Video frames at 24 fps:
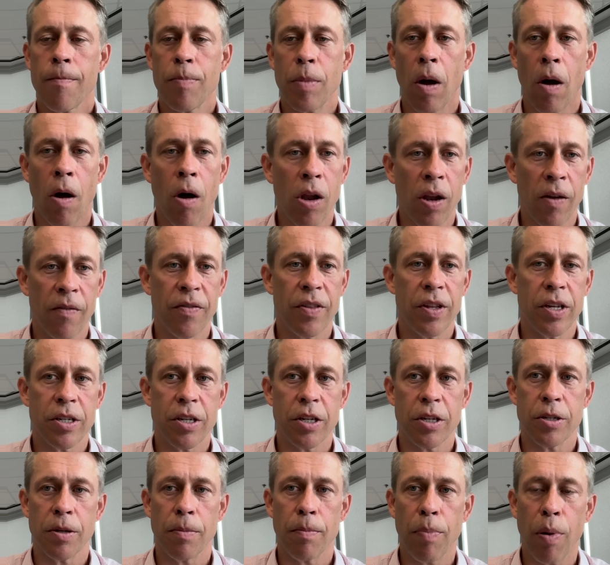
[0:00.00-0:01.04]
All of this
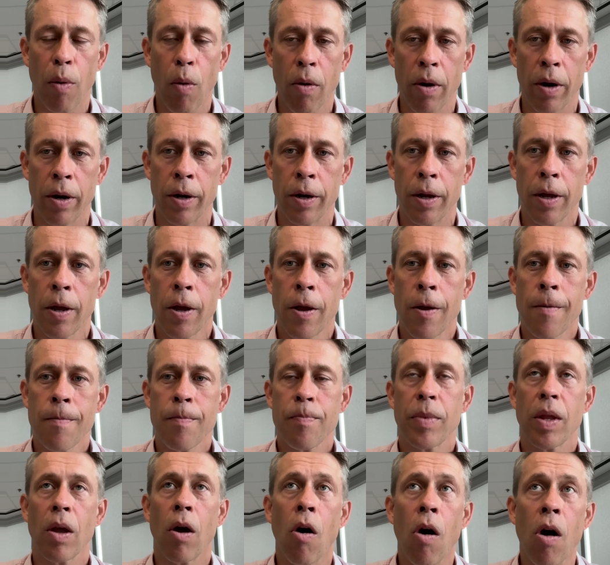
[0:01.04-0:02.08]
is important.
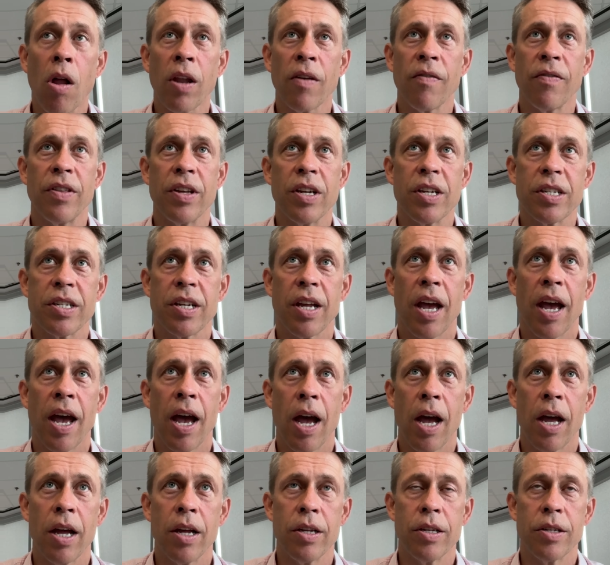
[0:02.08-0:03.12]
All of this
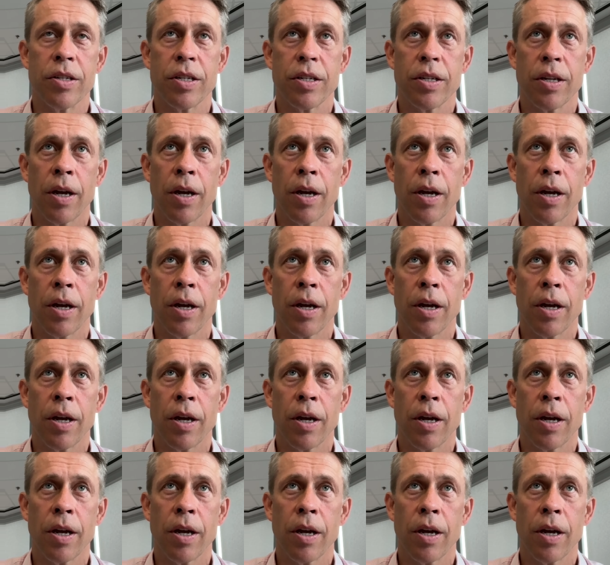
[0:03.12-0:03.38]
has